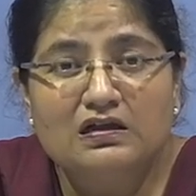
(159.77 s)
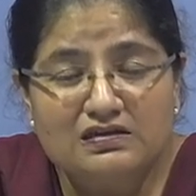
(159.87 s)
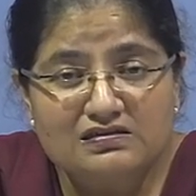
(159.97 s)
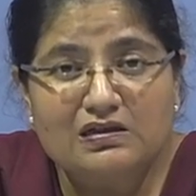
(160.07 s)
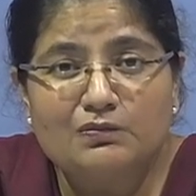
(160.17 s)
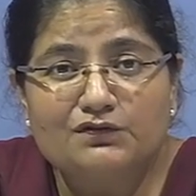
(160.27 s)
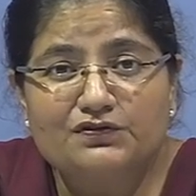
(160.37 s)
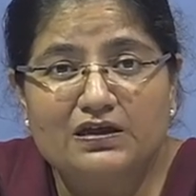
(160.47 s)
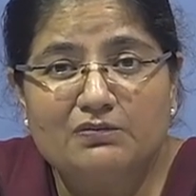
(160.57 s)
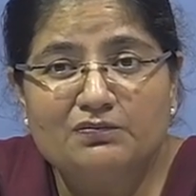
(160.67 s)
some of
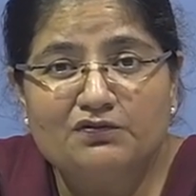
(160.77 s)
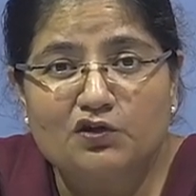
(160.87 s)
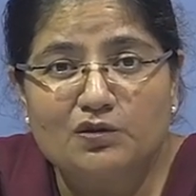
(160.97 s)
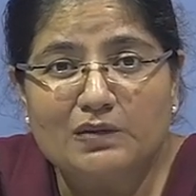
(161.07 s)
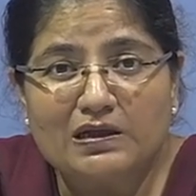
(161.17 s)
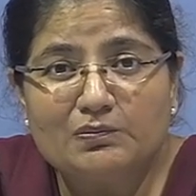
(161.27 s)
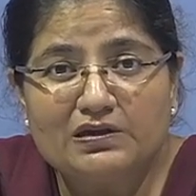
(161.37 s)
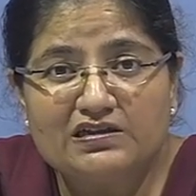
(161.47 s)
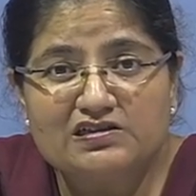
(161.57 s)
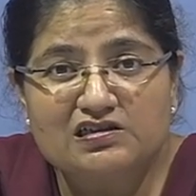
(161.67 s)
them for my
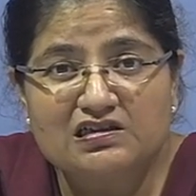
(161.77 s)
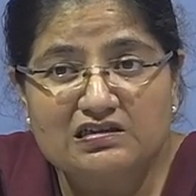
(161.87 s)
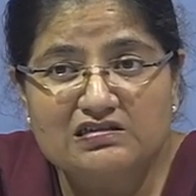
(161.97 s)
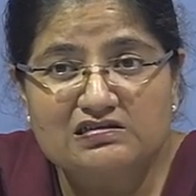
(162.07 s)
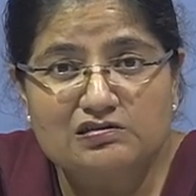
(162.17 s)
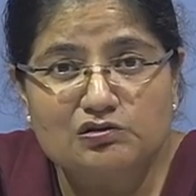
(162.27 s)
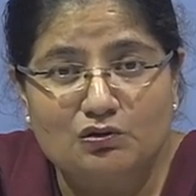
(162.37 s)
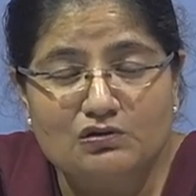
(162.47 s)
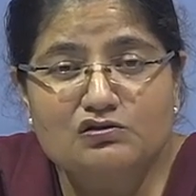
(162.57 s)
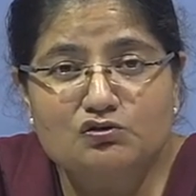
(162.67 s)
PhD thesis
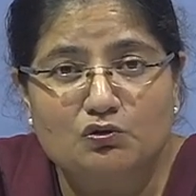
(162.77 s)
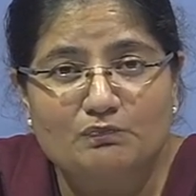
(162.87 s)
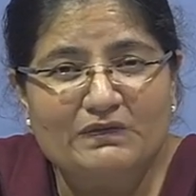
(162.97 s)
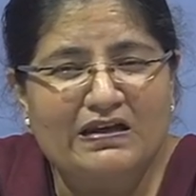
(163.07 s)
also.